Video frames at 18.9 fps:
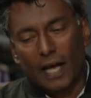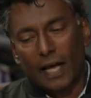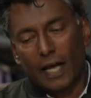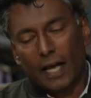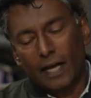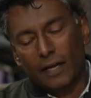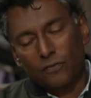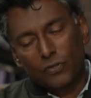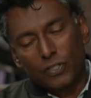
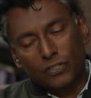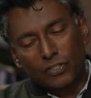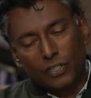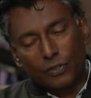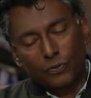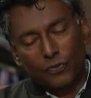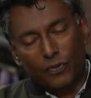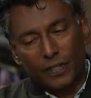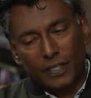I originally
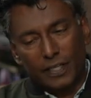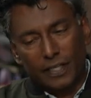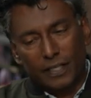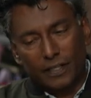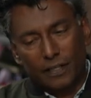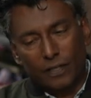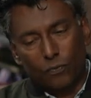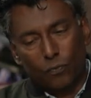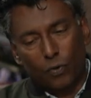was
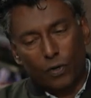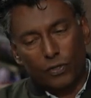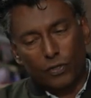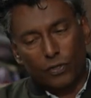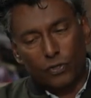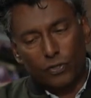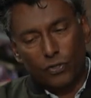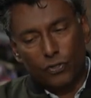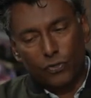thinking that what
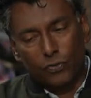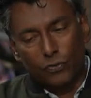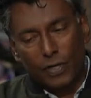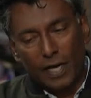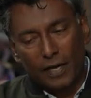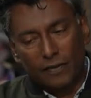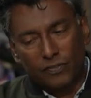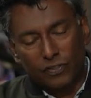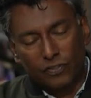you
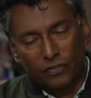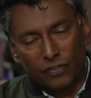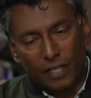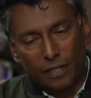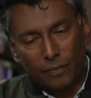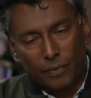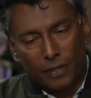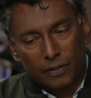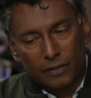have to say
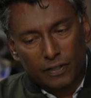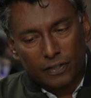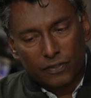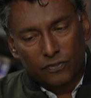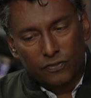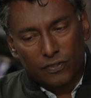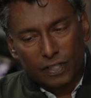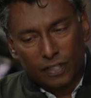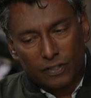about
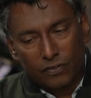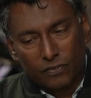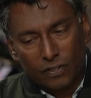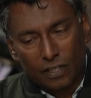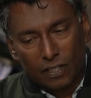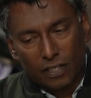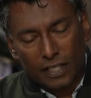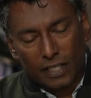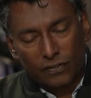this is
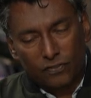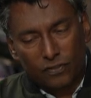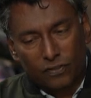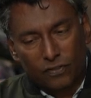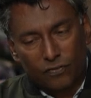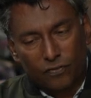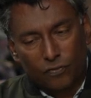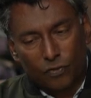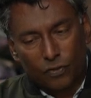a
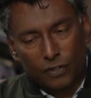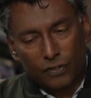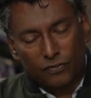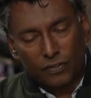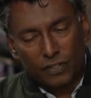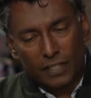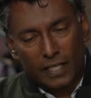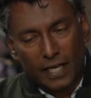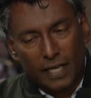lesson for us
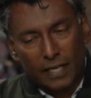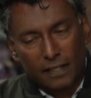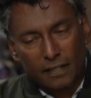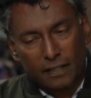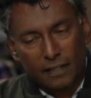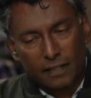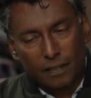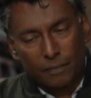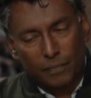in
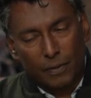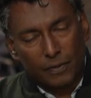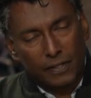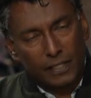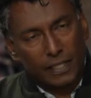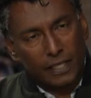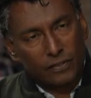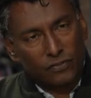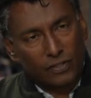Canada about the
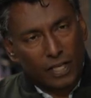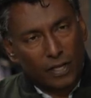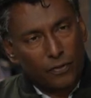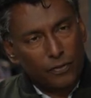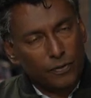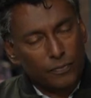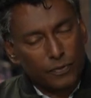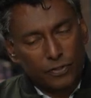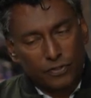next
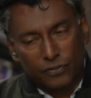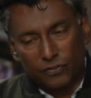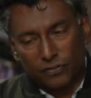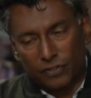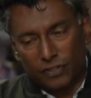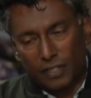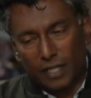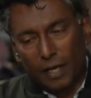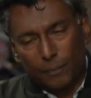health
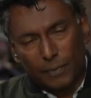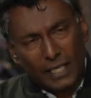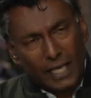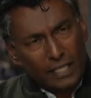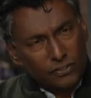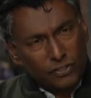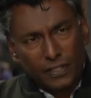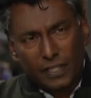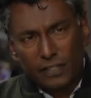emergency, but I
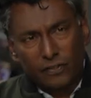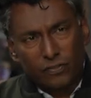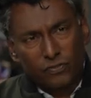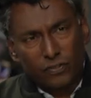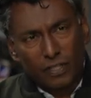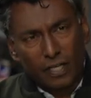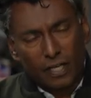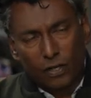actually think it